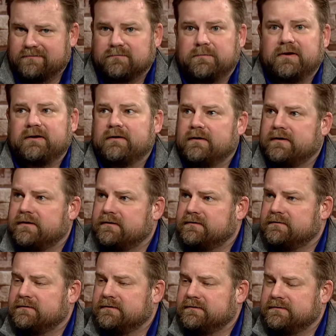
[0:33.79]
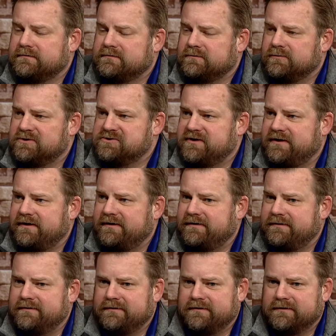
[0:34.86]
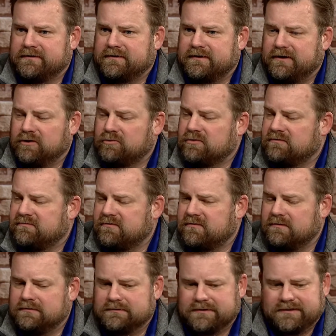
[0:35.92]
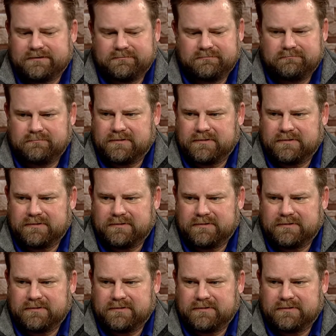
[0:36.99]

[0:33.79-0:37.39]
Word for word: It's been uh, uh originated in uh, Elk River um,